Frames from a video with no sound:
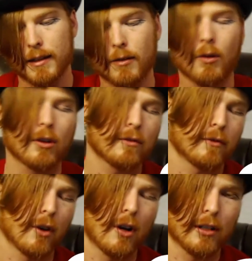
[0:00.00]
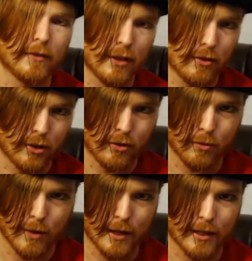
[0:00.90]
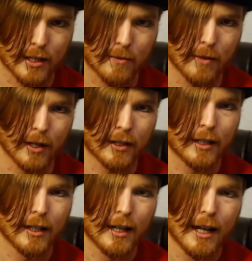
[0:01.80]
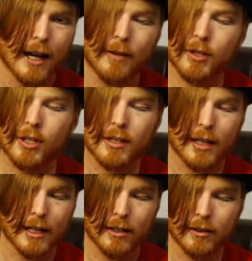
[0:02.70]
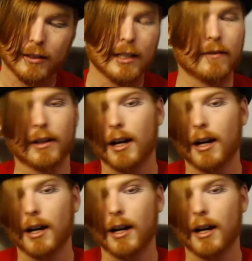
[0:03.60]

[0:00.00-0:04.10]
in order for all of you to win this mug, I would just like you to leave a